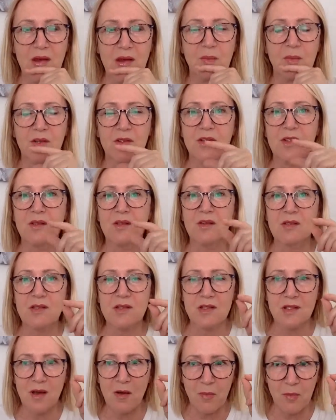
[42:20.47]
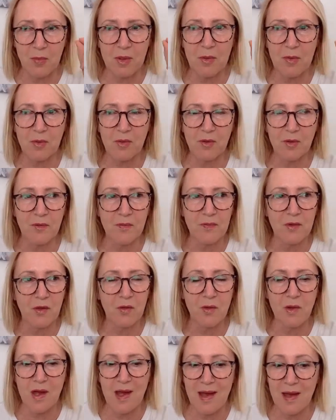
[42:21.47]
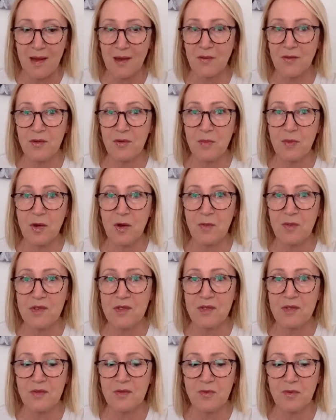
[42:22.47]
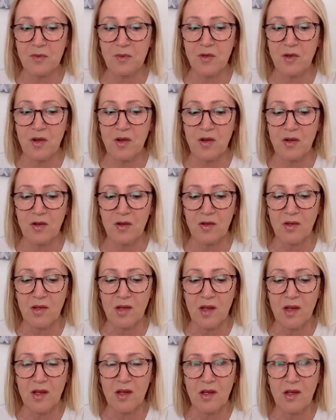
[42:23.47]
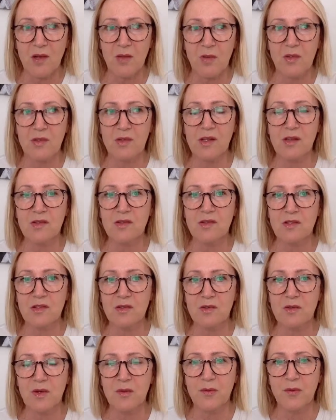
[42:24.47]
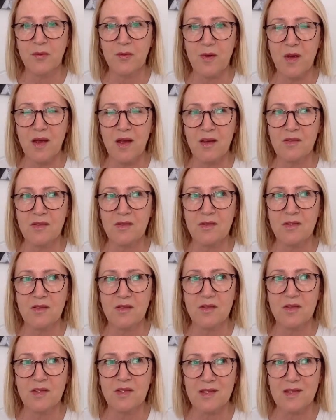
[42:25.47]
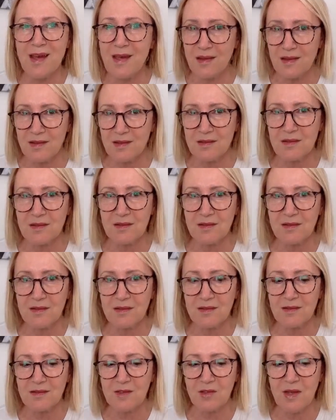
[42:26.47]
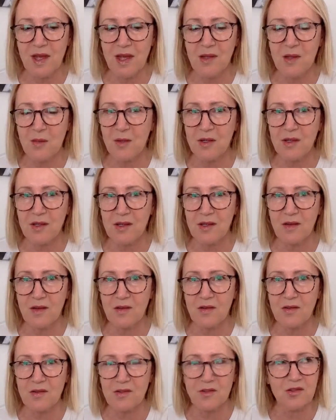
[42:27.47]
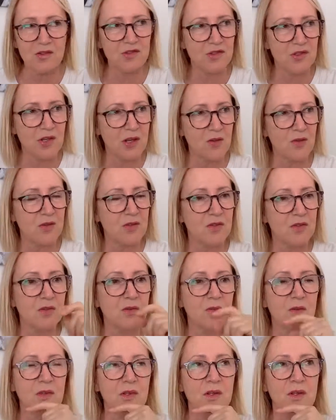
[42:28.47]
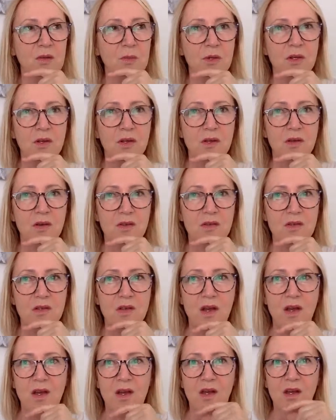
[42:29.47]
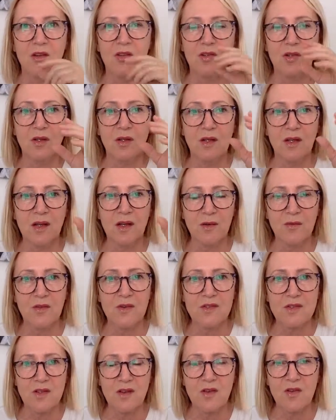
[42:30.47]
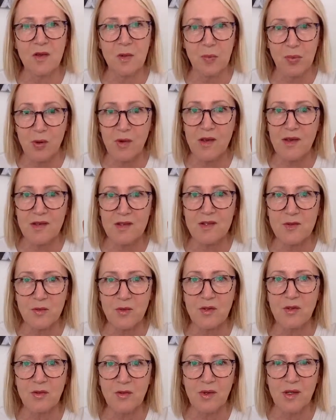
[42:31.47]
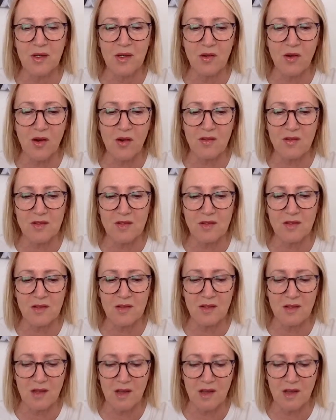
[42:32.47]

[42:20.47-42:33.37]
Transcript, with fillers: But there are some people who have the promises from God, but they're too afraid to say it to anybody else, to share it with anybody else, to live as though their prayers were already answered